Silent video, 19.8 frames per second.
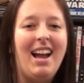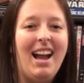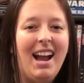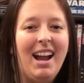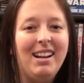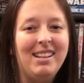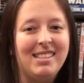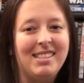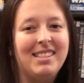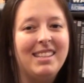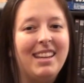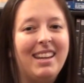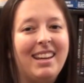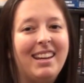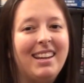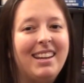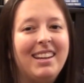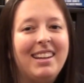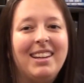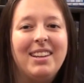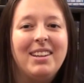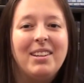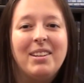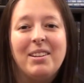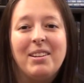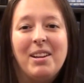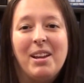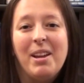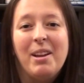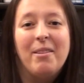I'd say
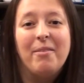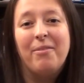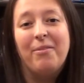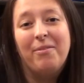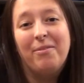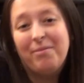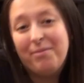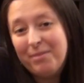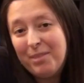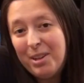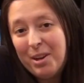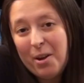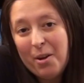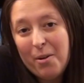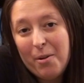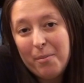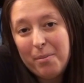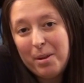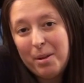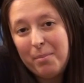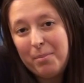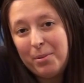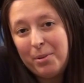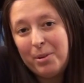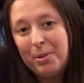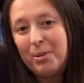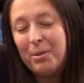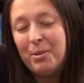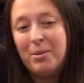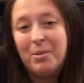if, you know,
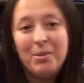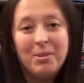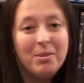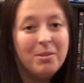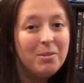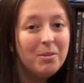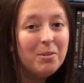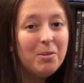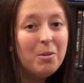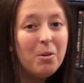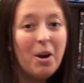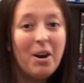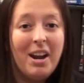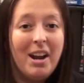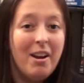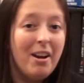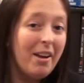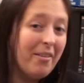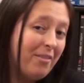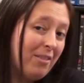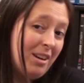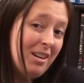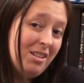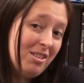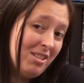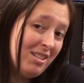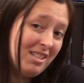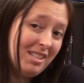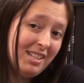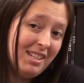people who are ever
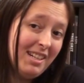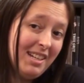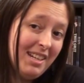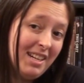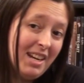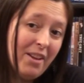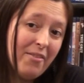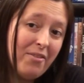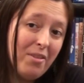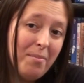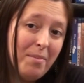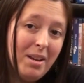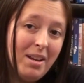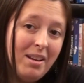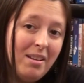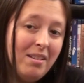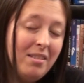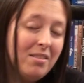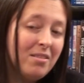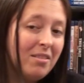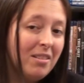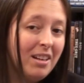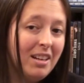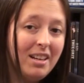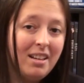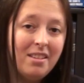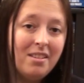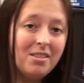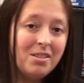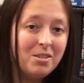interested in FMLs or
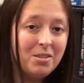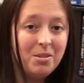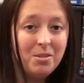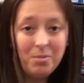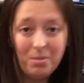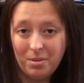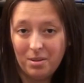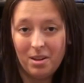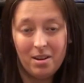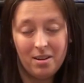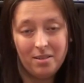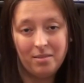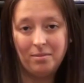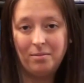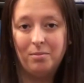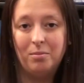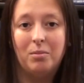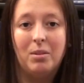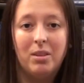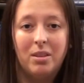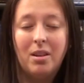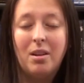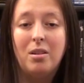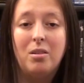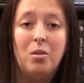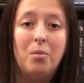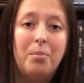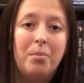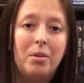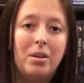any other shows with
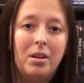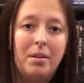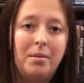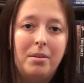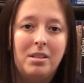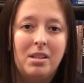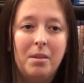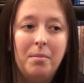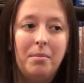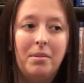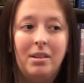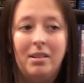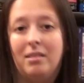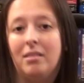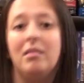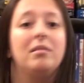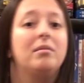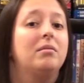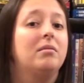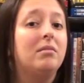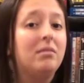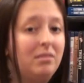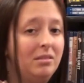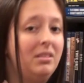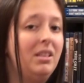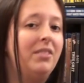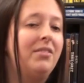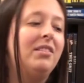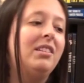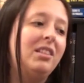the Notebook Entertainment,
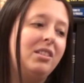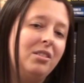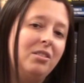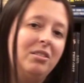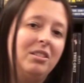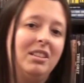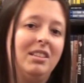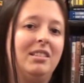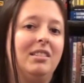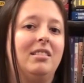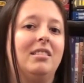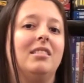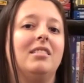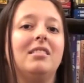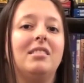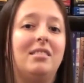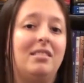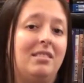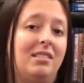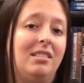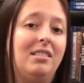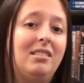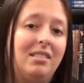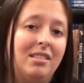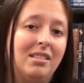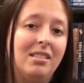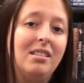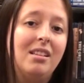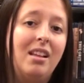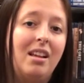definitely do it, because
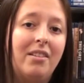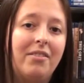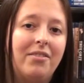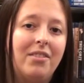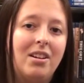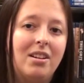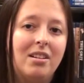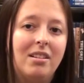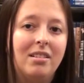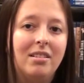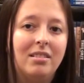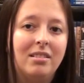it's a lot of fun.